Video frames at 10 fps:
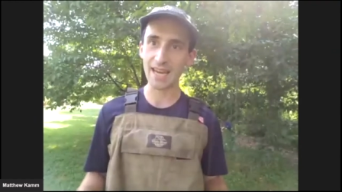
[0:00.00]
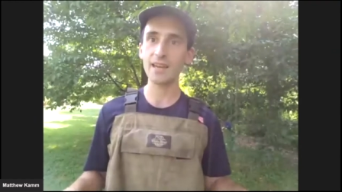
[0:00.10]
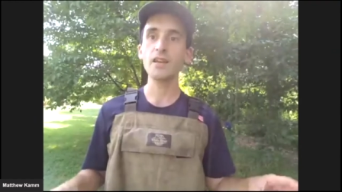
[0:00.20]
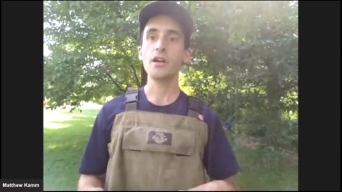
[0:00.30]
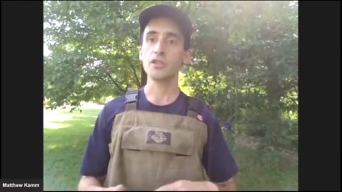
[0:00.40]

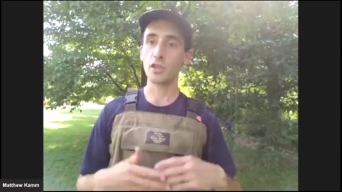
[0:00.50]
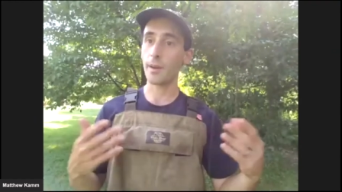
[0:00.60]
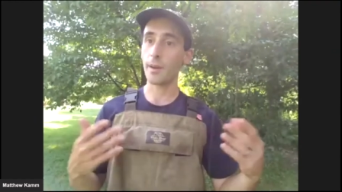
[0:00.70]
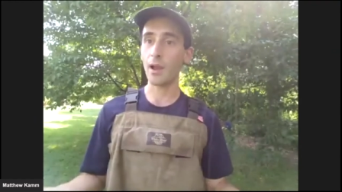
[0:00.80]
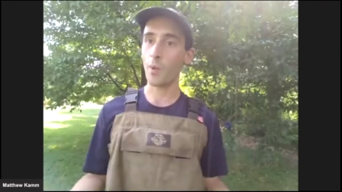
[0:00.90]
So they might
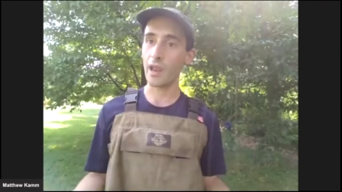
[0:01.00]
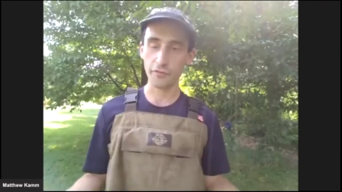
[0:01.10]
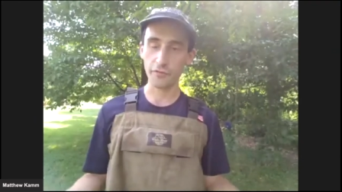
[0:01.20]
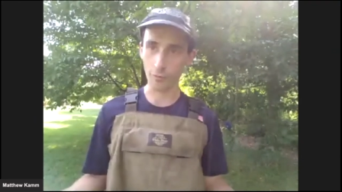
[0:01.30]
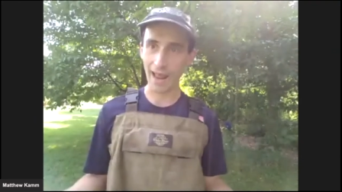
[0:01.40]
wait for
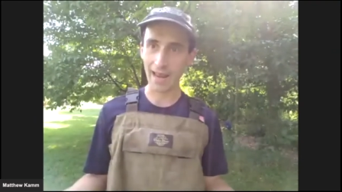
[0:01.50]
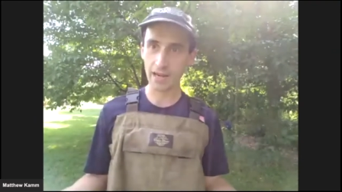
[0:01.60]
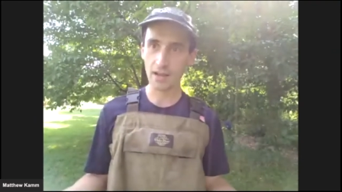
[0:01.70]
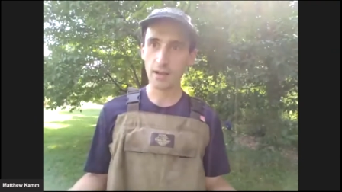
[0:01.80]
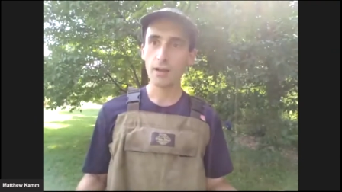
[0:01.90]
rain,
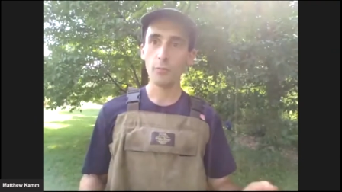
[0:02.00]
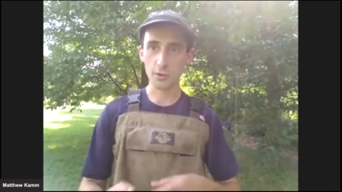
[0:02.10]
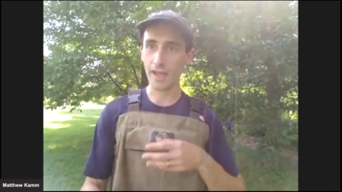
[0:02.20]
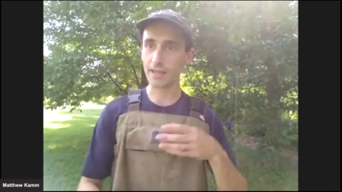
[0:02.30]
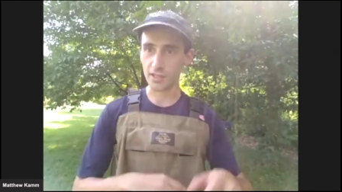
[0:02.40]
which makes
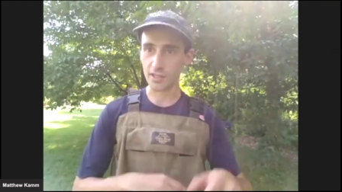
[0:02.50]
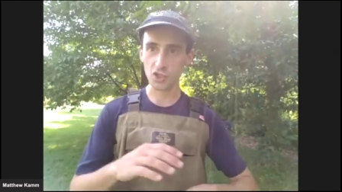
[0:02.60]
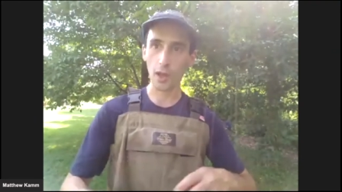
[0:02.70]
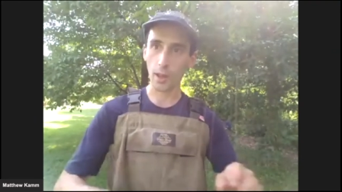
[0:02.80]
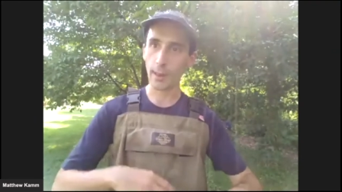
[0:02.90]
the soil a
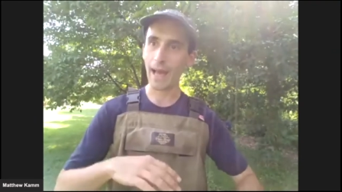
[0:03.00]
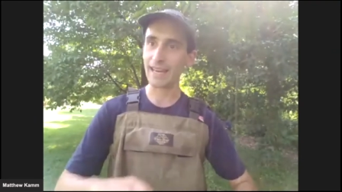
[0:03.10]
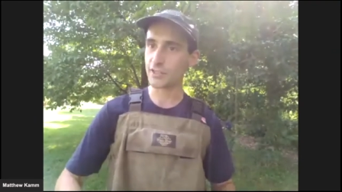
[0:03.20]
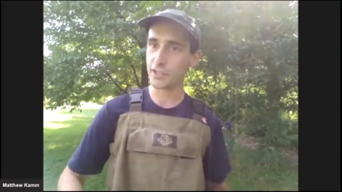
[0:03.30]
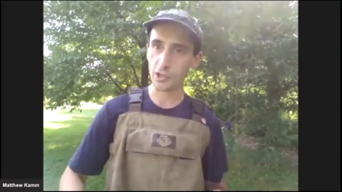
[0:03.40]
lot easier
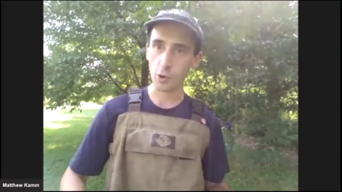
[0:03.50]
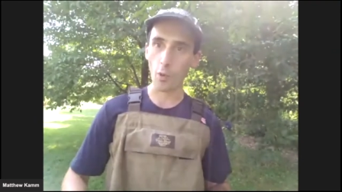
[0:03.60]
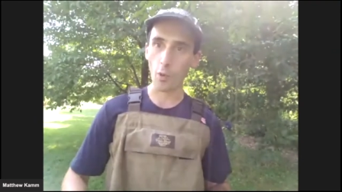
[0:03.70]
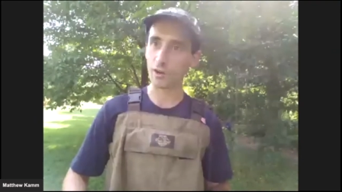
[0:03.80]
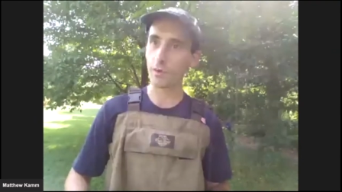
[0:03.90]
to work
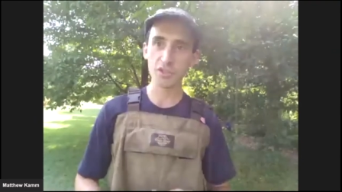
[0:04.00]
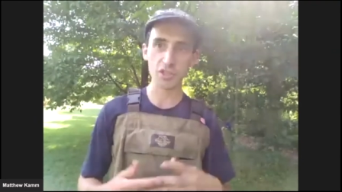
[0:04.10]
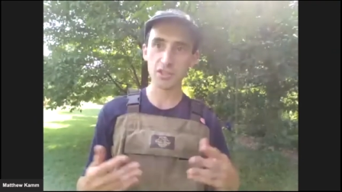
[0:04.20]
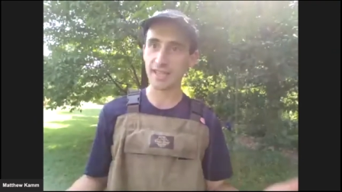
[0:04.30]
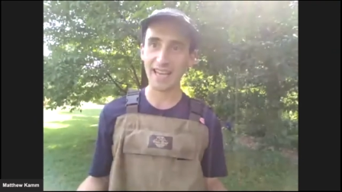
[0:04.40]
with. Just like
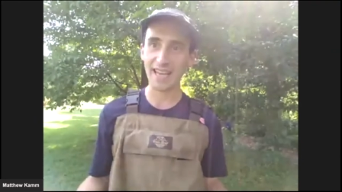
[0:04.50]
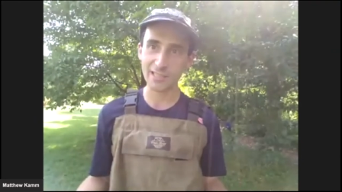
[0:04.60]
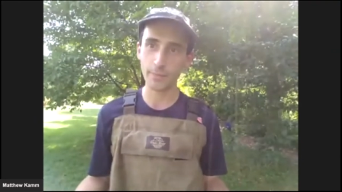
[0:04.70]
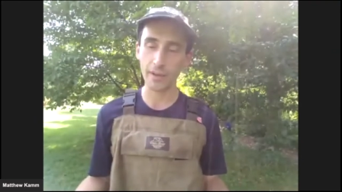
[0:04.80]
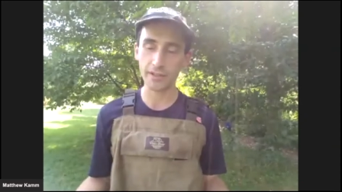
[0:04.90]
kids
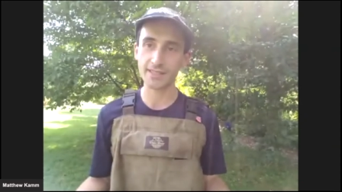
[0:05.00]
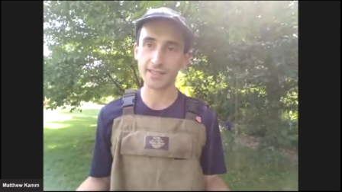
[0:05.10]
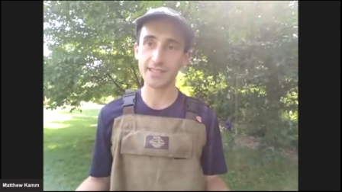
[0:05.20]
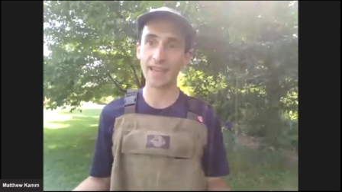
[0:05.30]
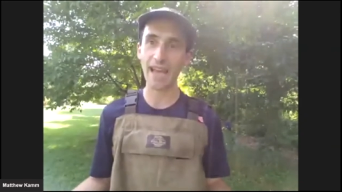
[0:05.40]
building
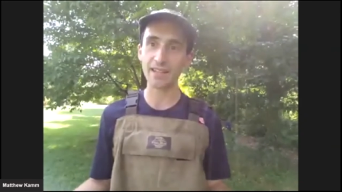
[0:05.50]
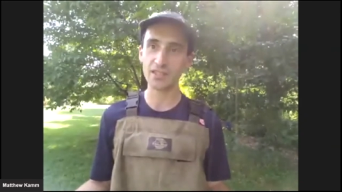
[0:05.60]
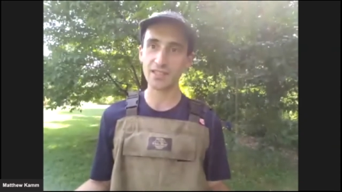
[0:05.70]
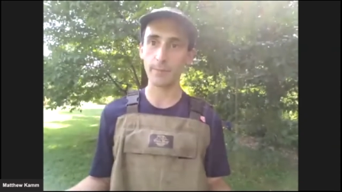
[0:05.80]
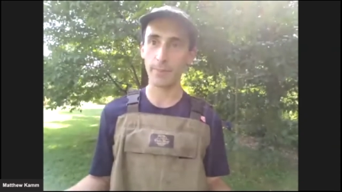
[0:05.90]
sandcastles at the
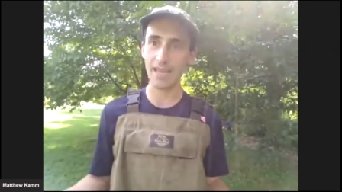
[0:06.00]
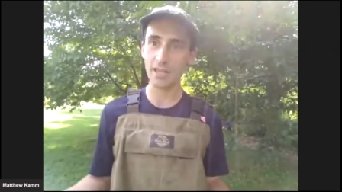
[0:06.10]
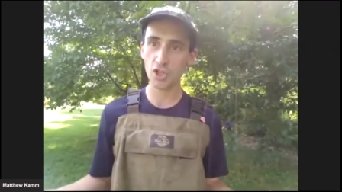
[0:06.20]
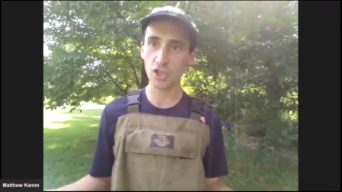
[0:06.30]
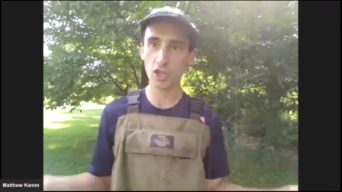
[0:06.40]
beach,
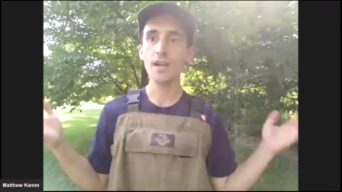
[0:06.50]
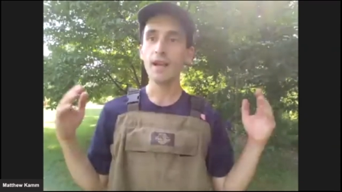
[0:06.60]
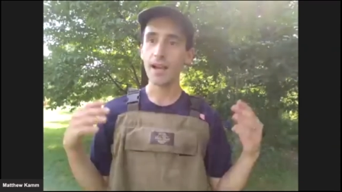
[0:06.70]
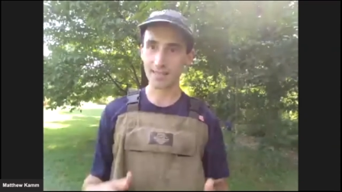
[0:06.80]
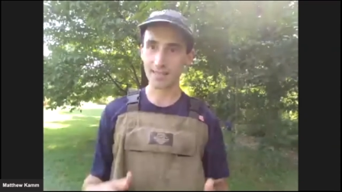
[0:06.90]
it's a
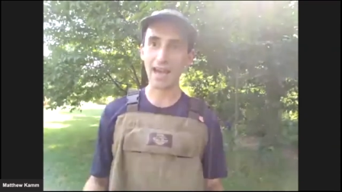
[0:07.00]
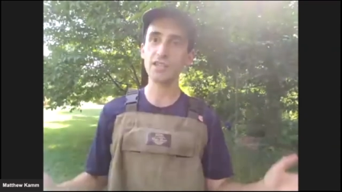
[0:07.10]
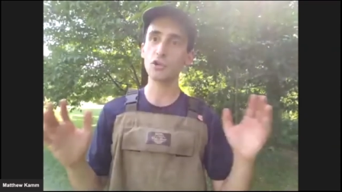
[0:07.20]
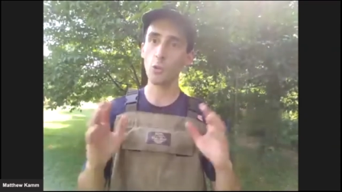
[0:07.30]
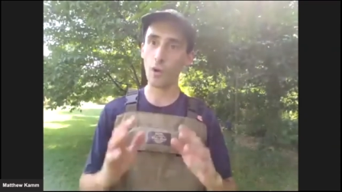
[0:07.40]
lot easier to
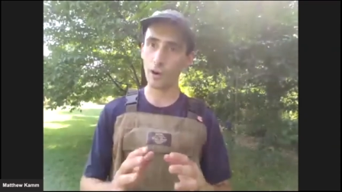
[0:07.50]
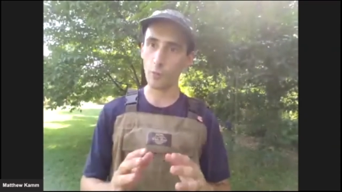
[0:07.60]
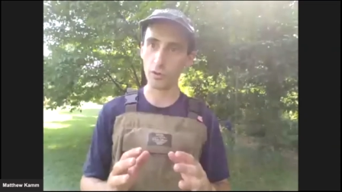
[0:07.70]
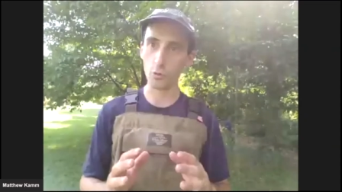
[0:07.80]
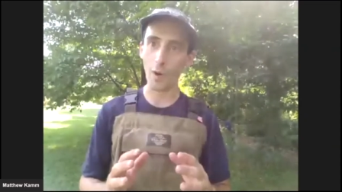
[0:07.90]
work with
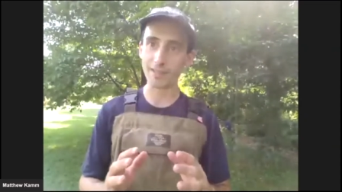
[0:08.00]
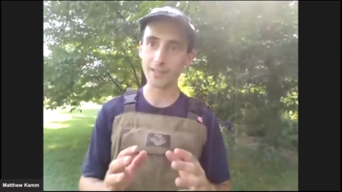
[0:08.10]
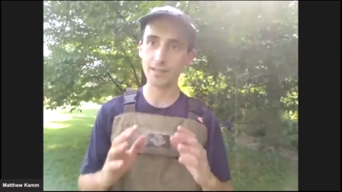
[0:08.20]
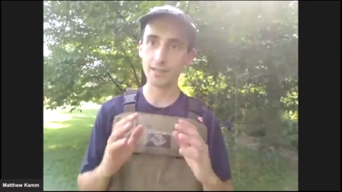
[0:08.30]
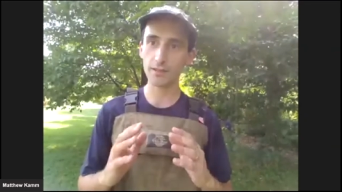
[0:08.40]
wet
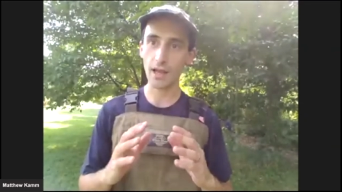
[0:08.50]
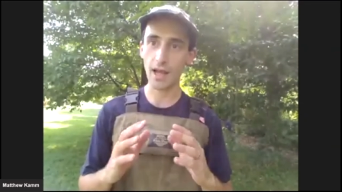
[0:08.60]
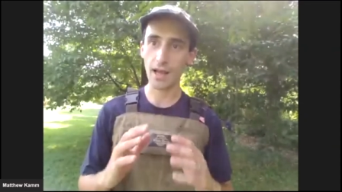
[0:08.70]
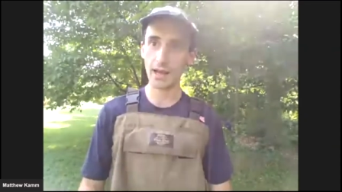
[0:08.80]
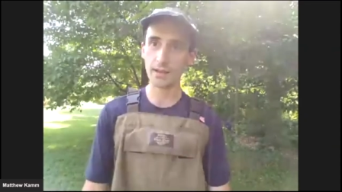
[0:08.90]
uh,
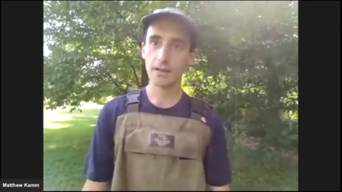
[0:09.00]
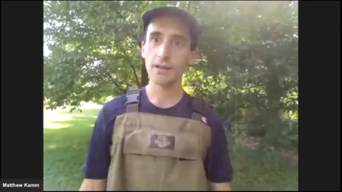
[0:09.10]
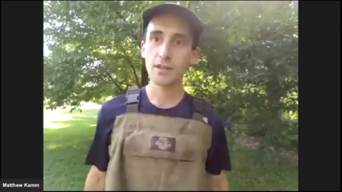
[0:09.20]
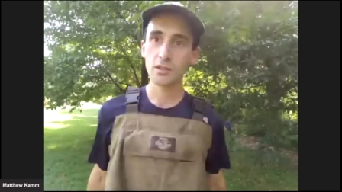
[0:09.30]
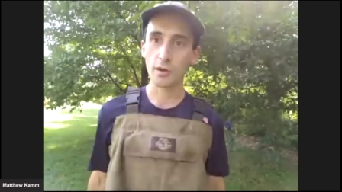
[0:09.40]
sort
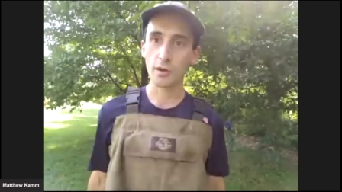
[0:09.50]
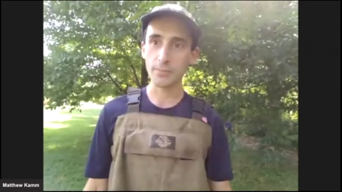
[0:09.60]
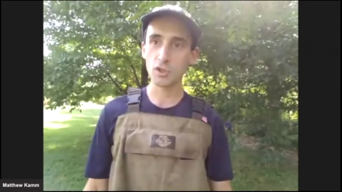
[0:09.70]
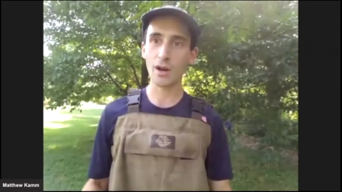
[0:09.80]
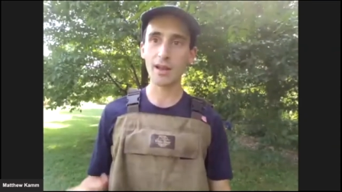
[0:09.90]
of
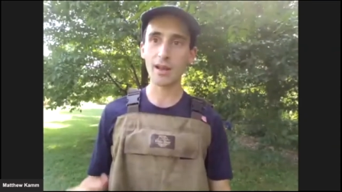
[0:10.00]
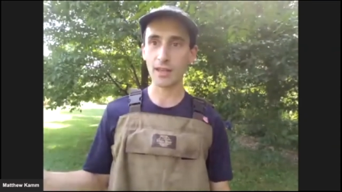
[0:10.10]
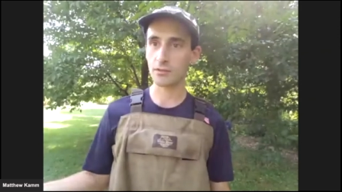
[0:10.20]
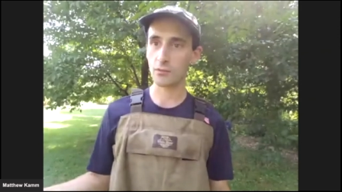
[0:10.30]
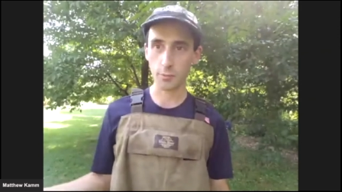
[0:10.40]
substrate than with
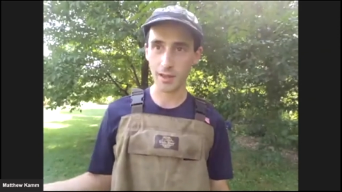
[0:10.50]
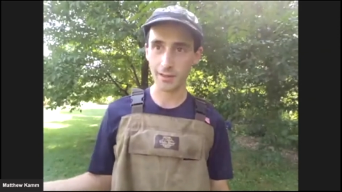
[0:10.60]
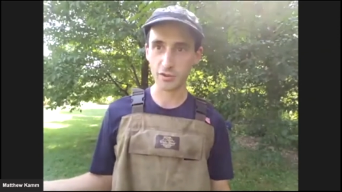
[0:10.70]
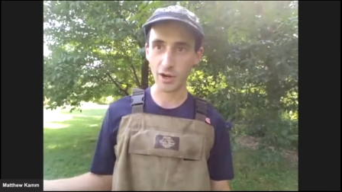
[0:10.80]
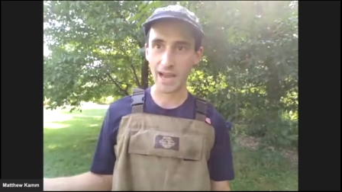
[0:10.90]
really
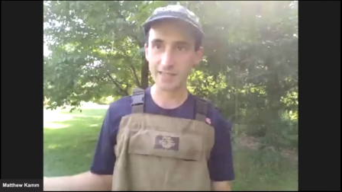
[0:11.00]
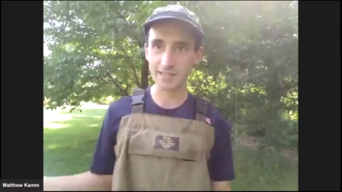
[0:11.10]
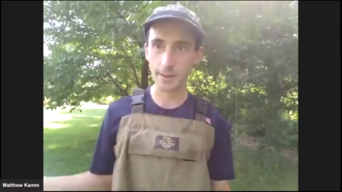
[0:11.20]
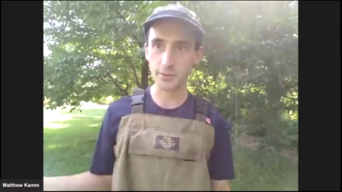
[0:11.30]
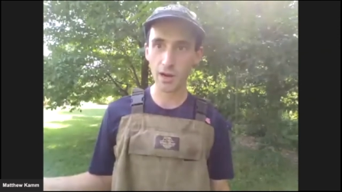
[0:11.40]
dry
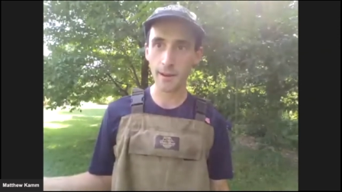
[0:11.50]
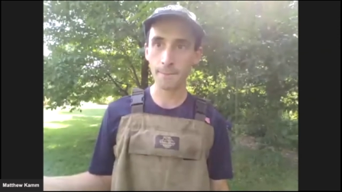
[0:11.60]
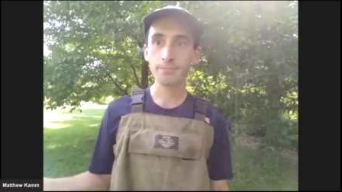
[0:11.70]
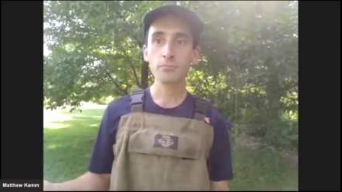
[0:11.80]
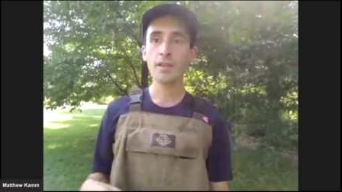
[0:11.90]
substrate.
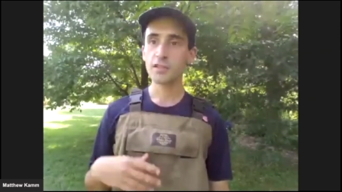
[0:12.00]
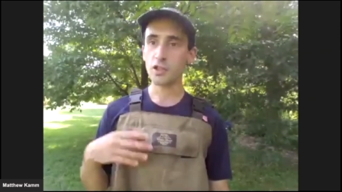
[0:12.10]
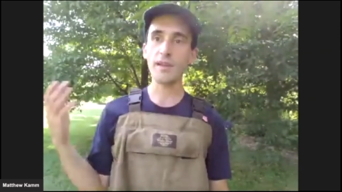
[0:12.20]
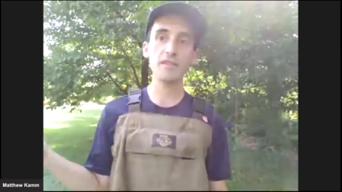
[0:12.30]
So even if they're